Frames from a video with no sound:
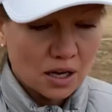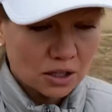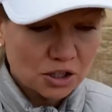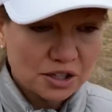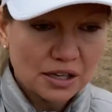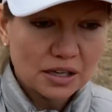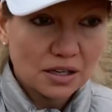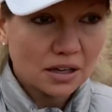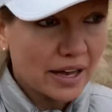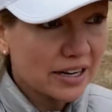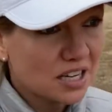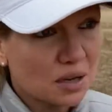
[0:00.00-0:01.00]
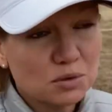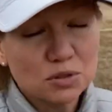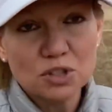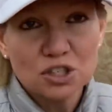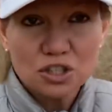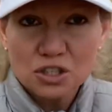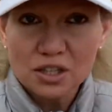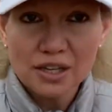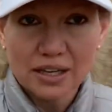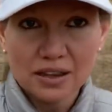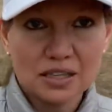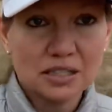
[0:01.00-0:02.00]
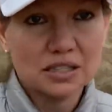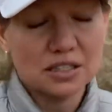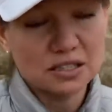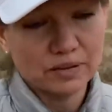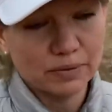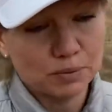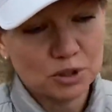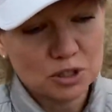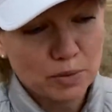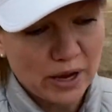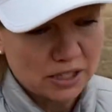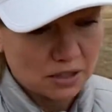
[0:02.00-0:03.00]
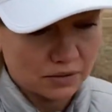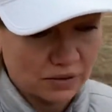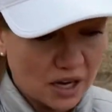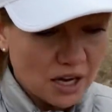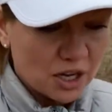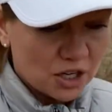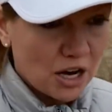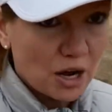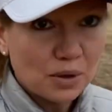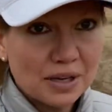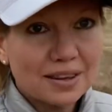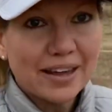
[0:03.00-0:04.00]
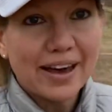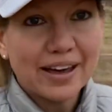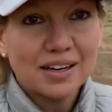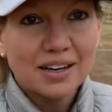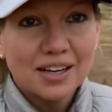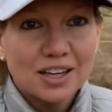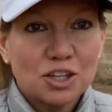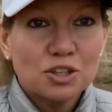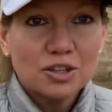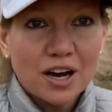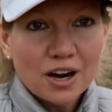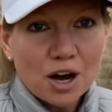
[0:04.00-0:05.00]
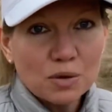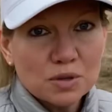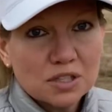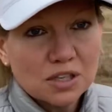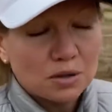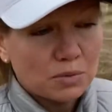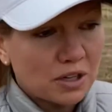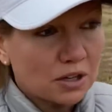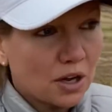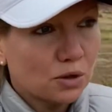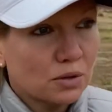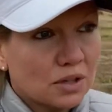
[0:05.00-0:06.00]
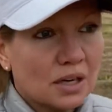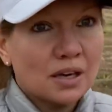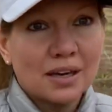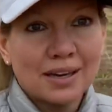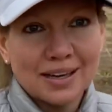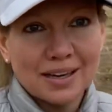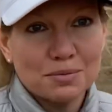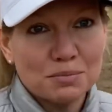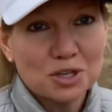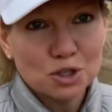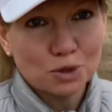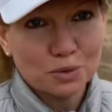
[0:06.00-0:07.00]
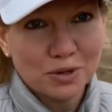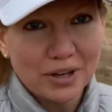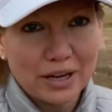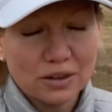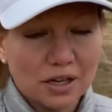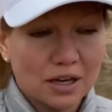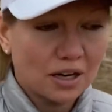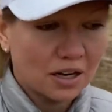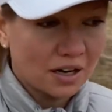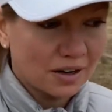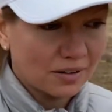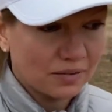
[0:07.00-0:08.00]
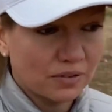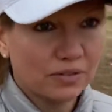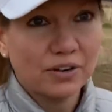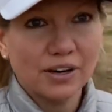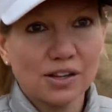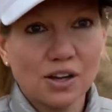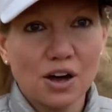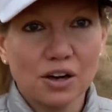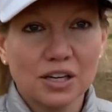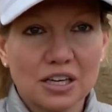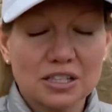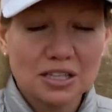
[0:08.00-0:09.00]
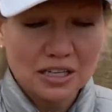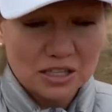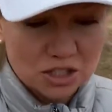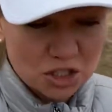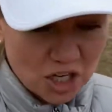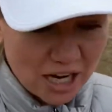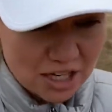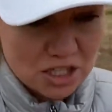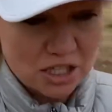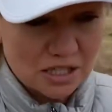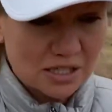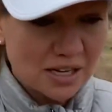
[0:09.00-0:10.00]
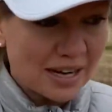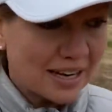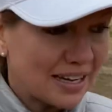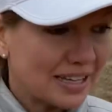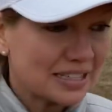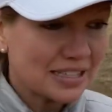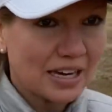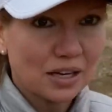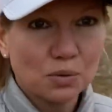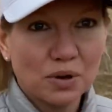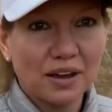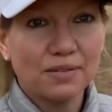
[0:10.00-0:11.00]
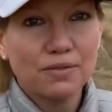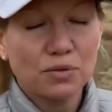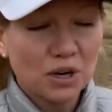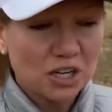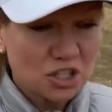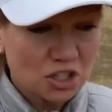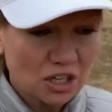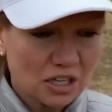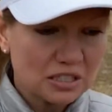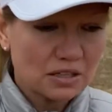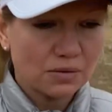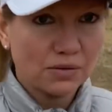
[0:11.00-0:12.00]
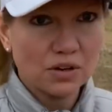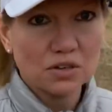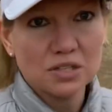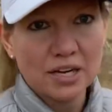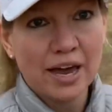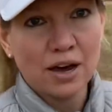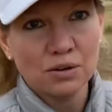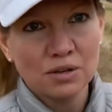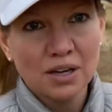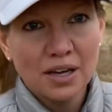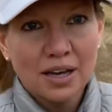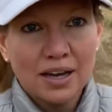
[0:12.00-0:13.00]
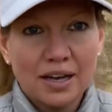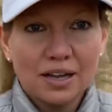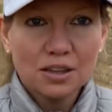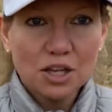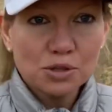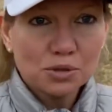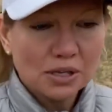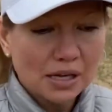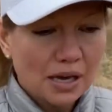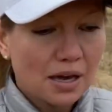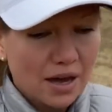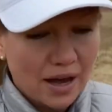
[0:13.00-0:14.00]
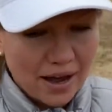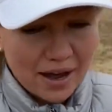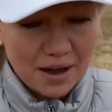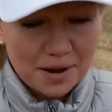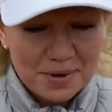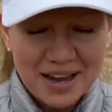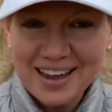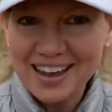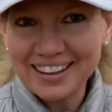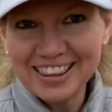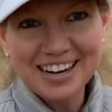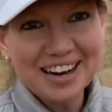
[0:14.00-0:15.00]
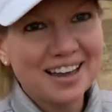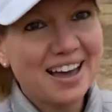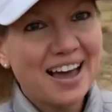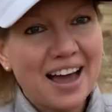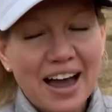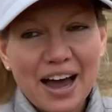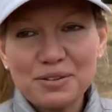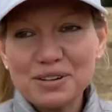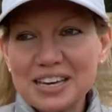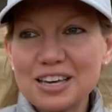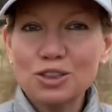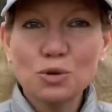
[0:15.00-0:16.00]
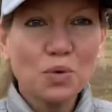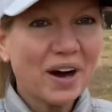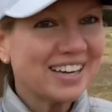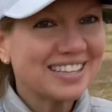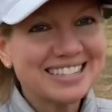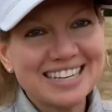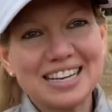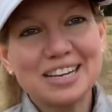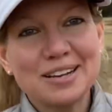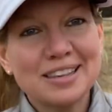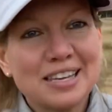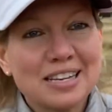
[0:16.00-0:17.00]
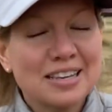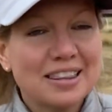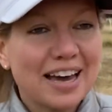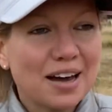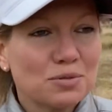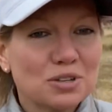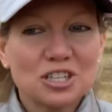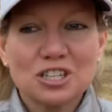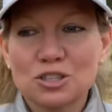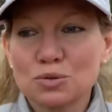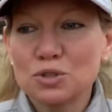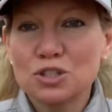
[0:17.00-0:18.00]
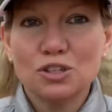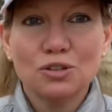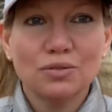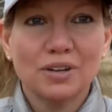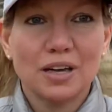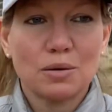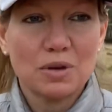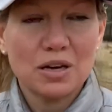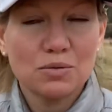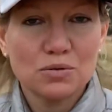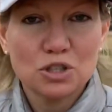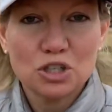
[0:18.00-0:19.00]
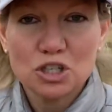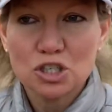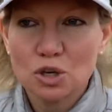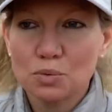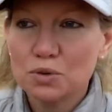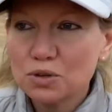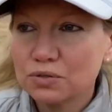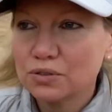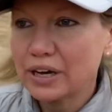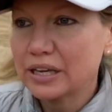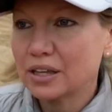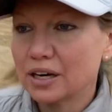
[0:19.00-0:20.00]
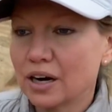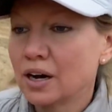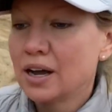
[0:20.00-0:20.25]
Look at, a lot of times I was just looking at things in a different perspective, knowing that you're not always going to be lonely and miserable out there for very long. It's, it changes. It's like when I, when I started to feel down and lonely, um, then I, I would hit the whites, and it, it, that would just rejuvenate me. It was just so beautiful out there.